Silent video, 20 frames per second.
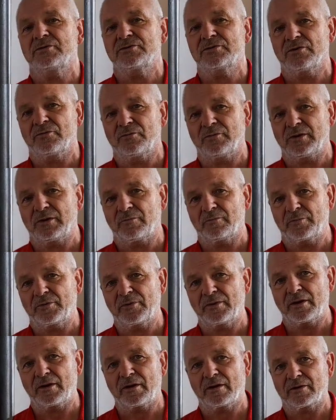so that we can
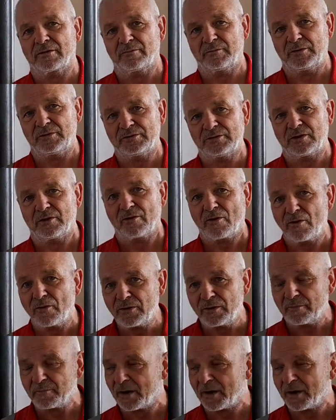put our community on the